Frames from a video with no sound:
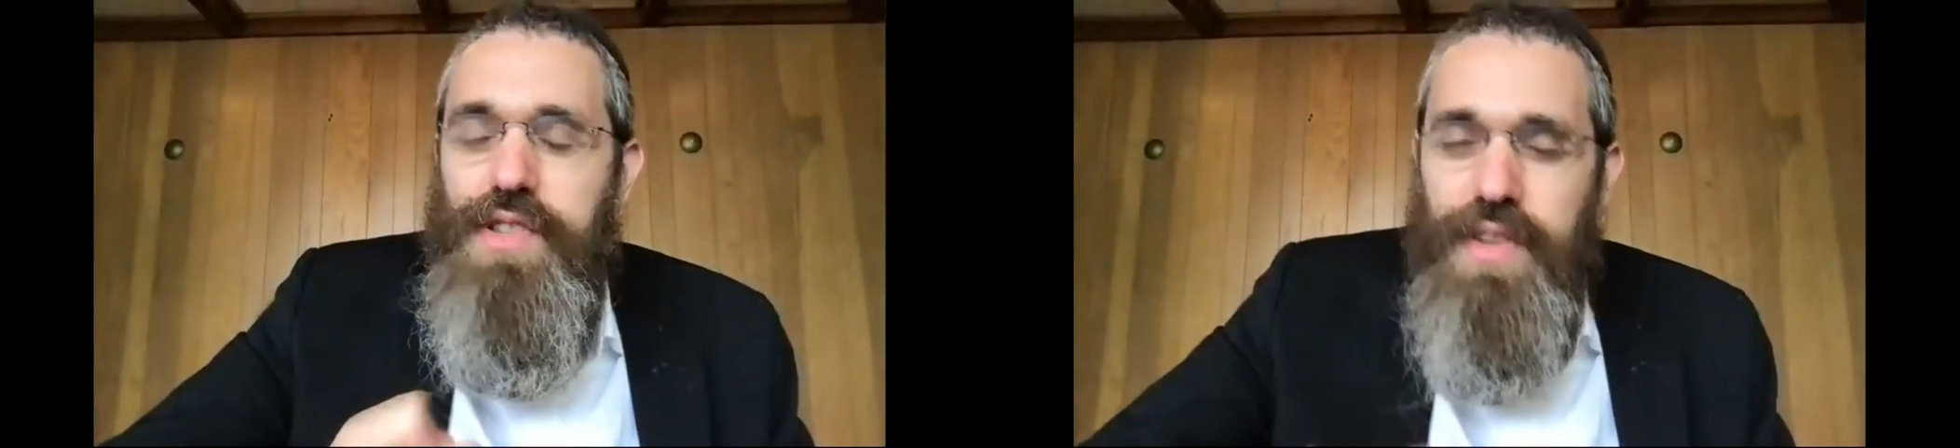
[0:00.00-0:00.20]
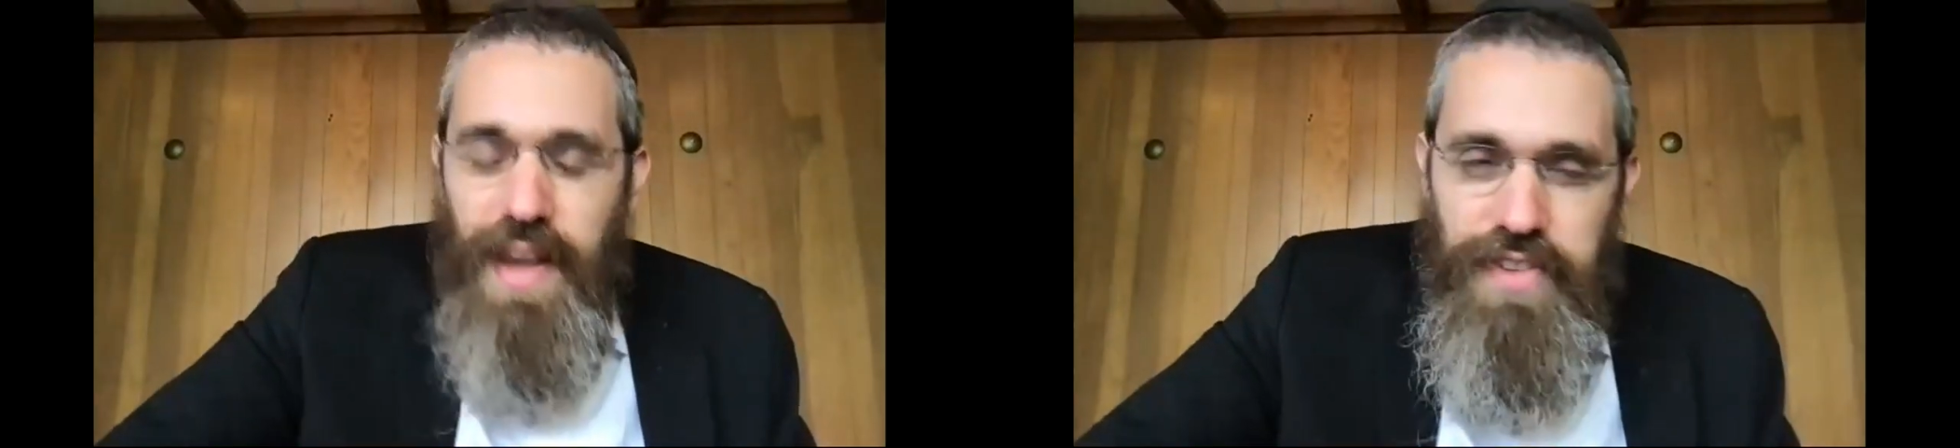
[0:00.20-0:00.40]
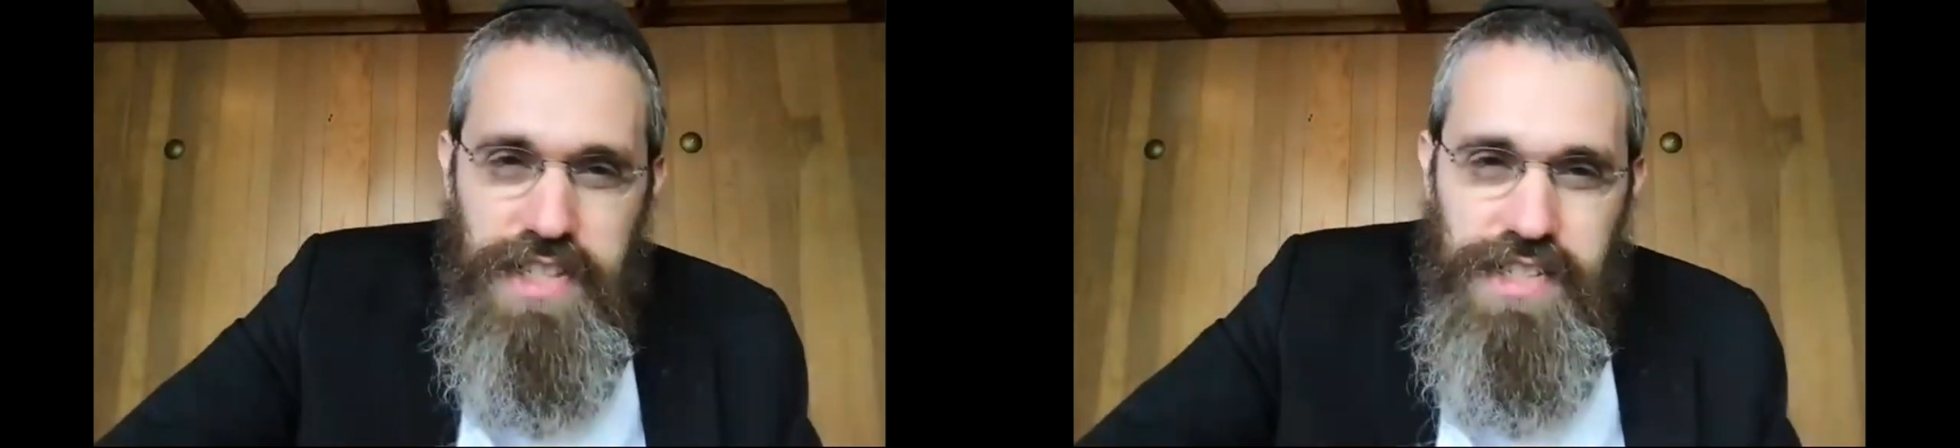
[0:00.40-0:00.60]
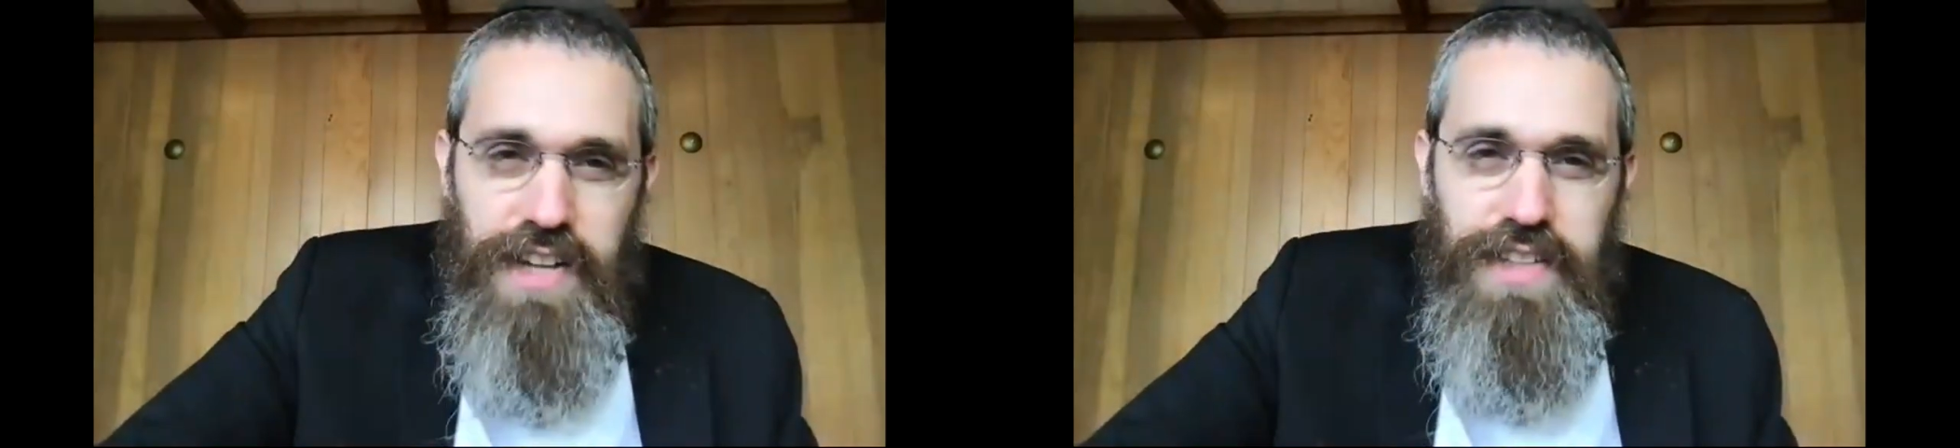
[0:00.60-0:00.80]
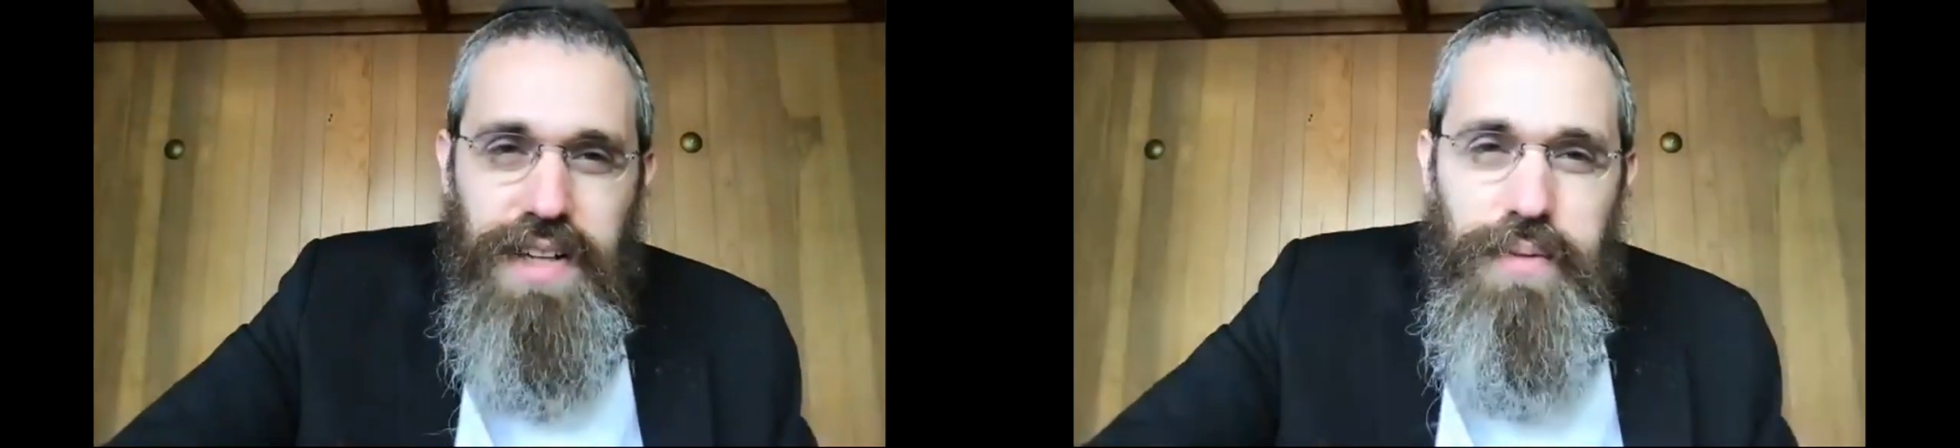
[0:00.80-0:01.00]
so they have a
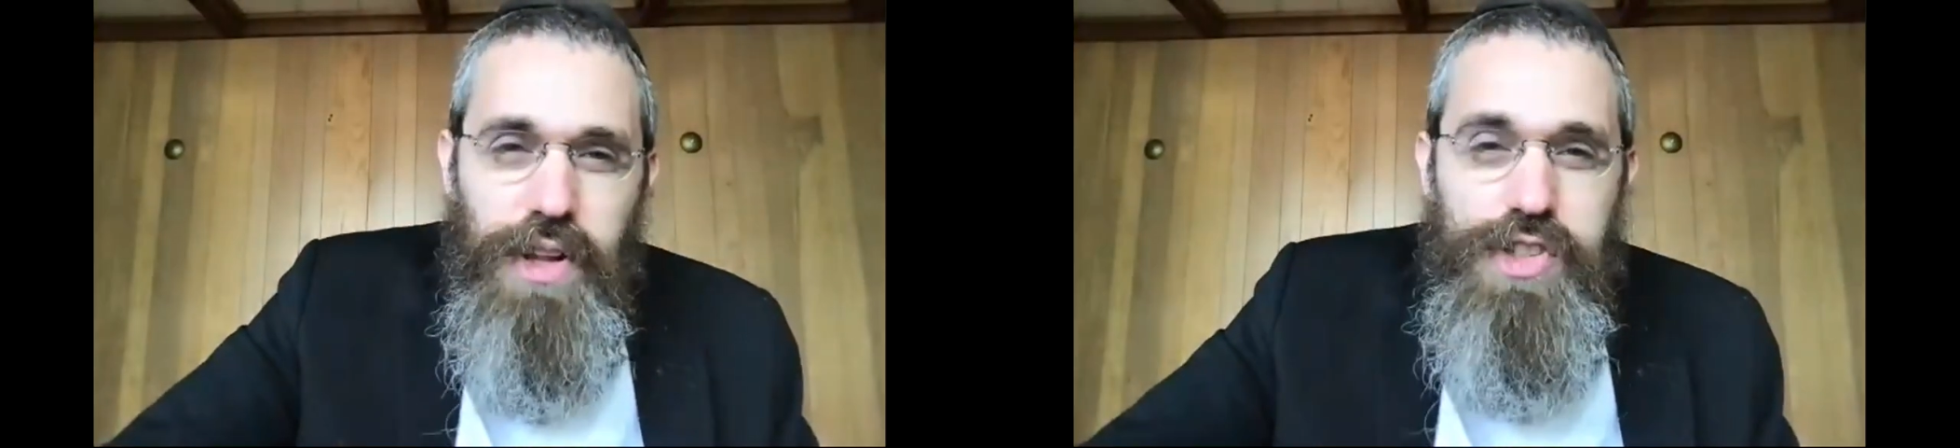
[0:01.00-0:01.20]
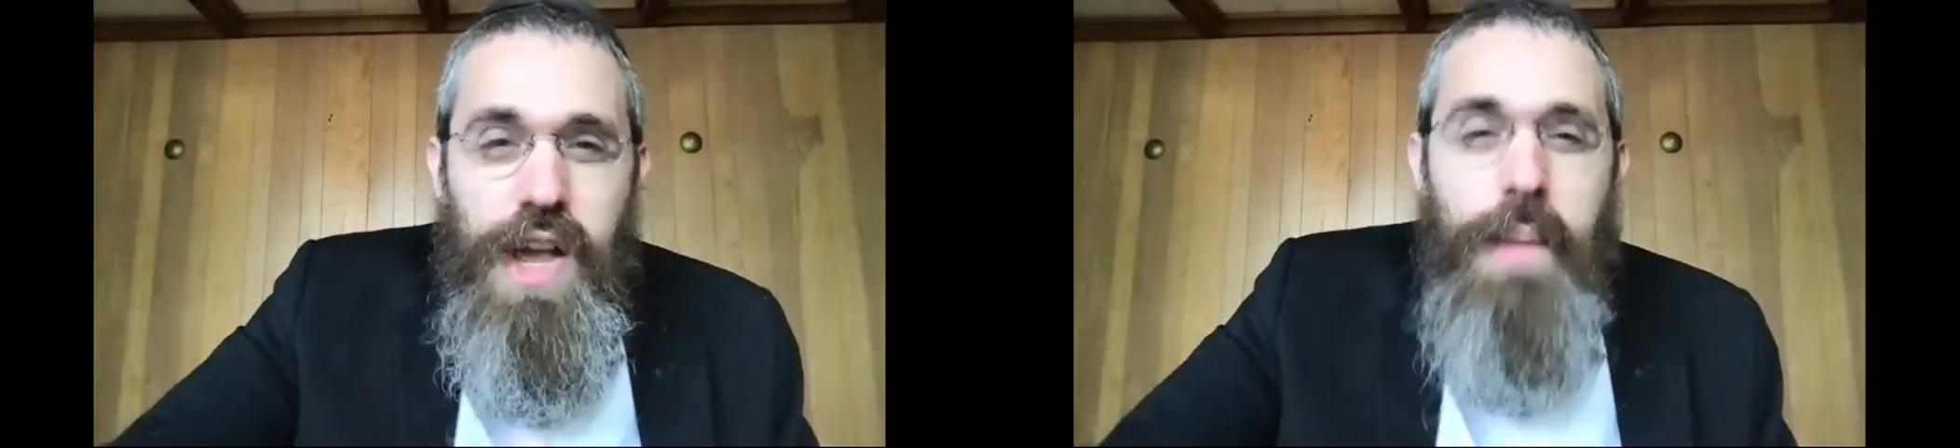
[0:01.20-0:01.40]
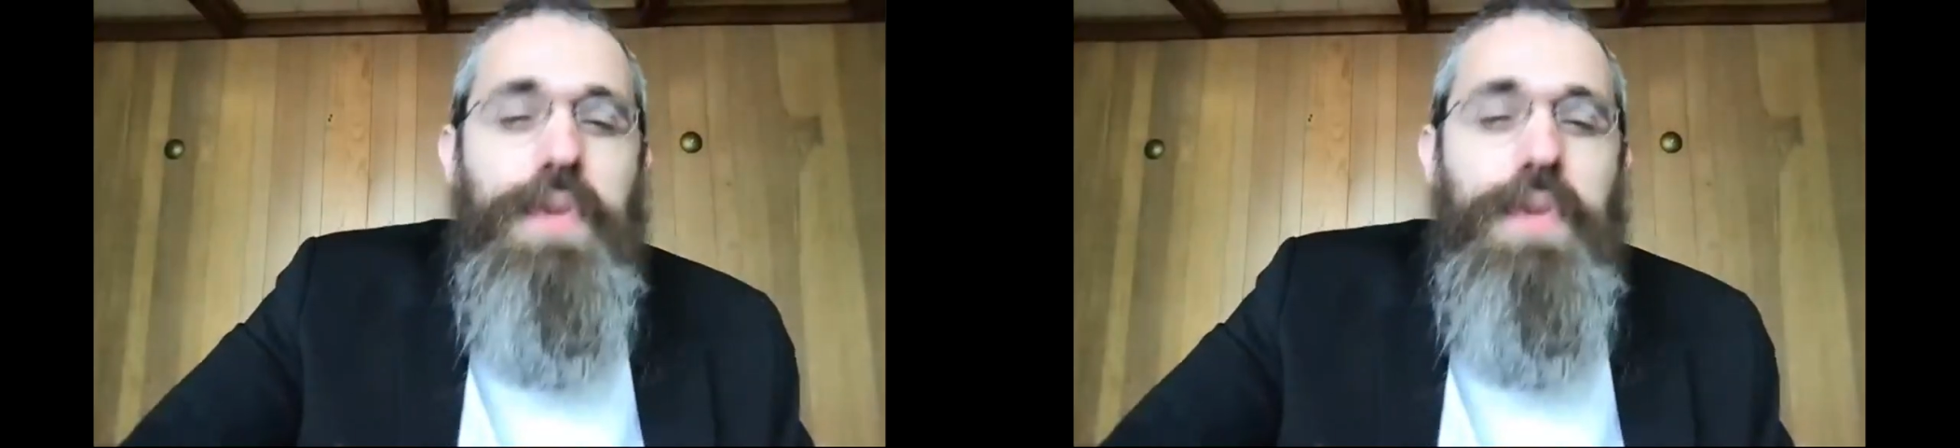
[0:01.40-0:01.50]
desire to come close,